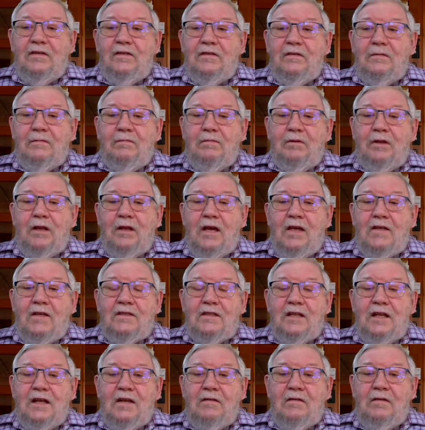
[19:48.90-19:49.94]

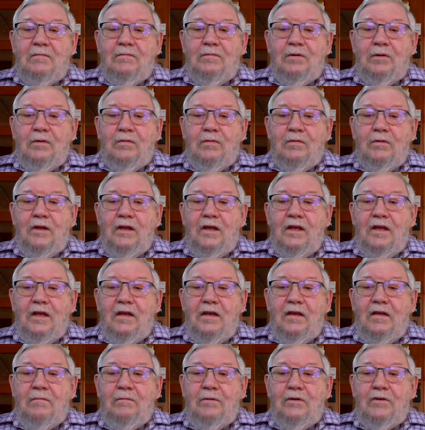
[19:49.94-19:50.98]
supplies down in both
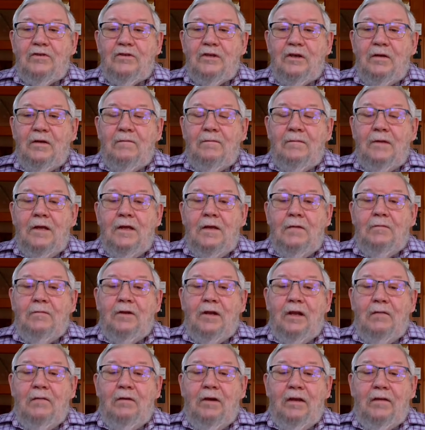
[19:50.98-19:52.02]
in Brazil.
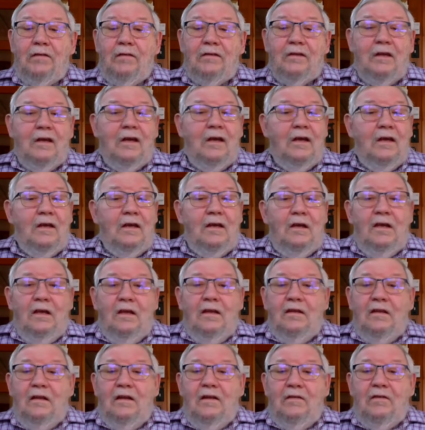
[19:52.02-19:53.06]
But anyway, it's uh,
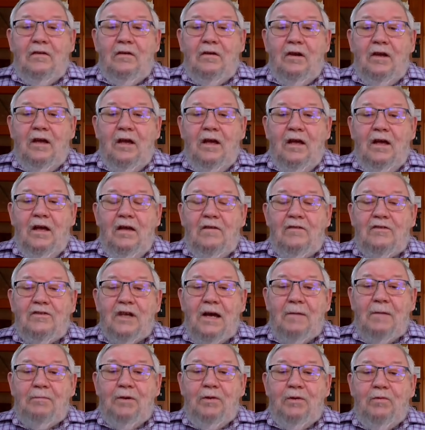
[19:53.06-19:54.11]
another
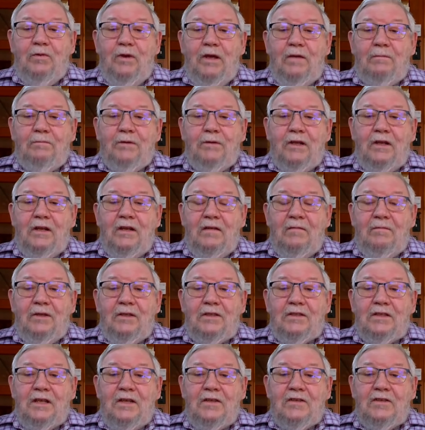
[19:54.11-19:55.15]
choppy week, but
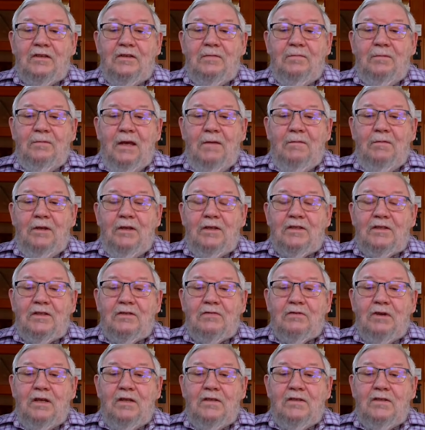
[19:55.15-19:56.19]
potentially maybe it's
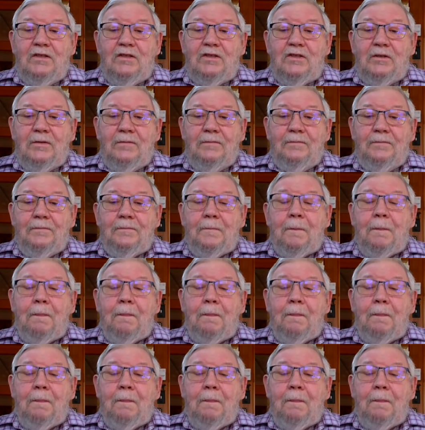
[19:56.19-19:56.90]
a transition.